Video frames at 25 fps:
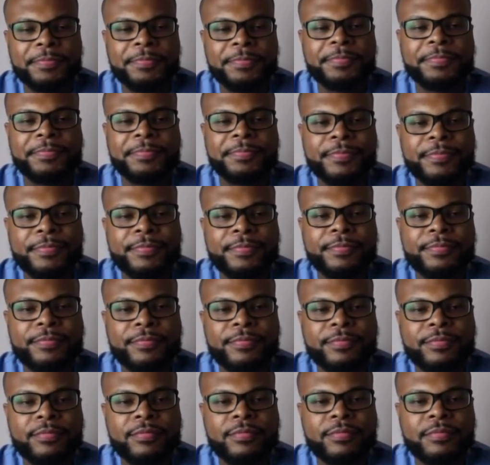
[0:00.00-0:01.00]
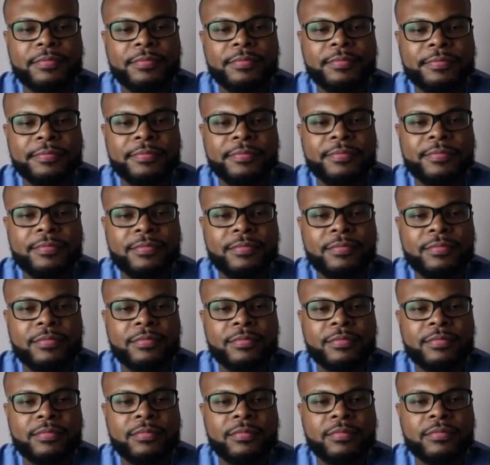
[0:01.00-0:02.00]

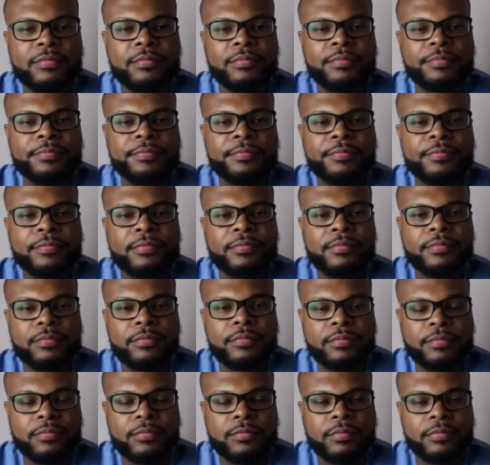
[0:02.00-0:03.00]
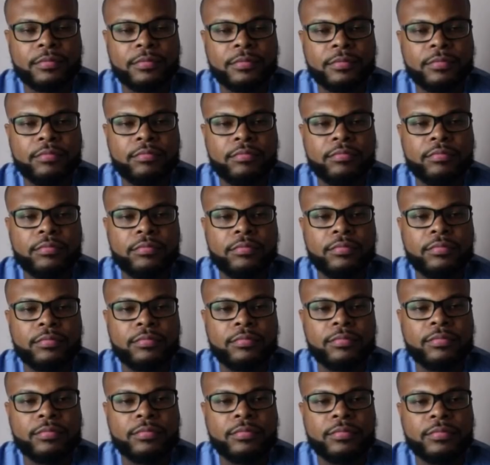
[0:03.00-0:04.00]

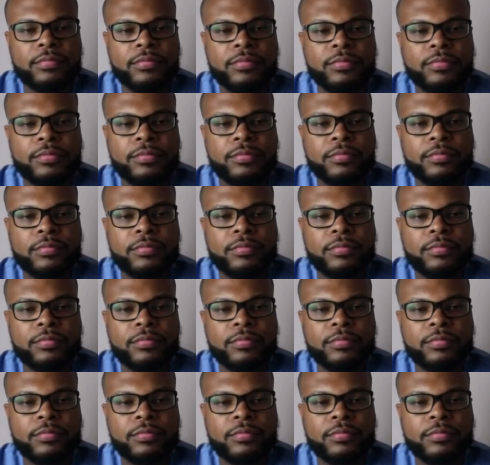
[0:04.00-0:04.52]
(silent)